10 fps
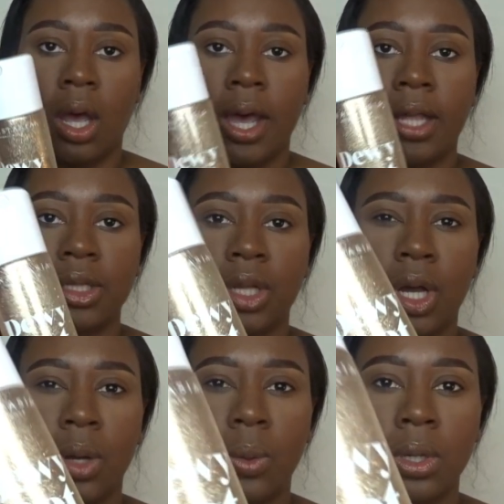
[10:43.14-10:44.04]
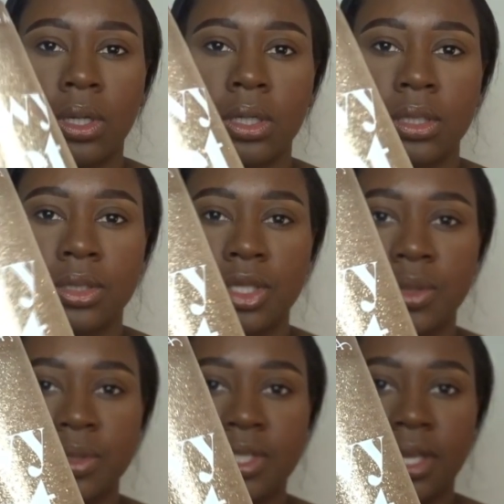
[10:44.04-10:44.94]
hello? Do
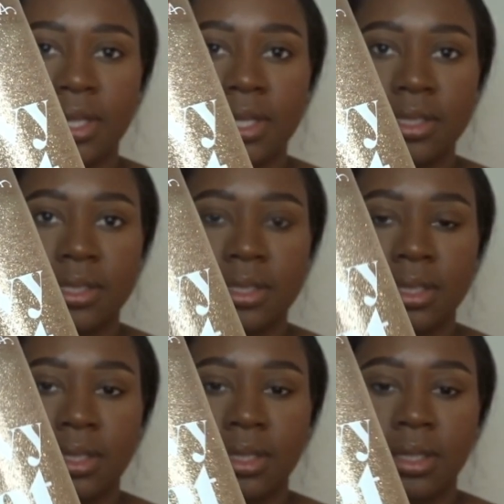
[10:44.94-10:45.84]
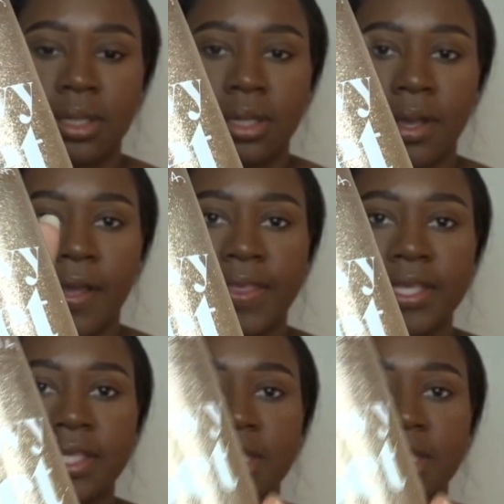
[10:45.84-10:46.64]
you see this? This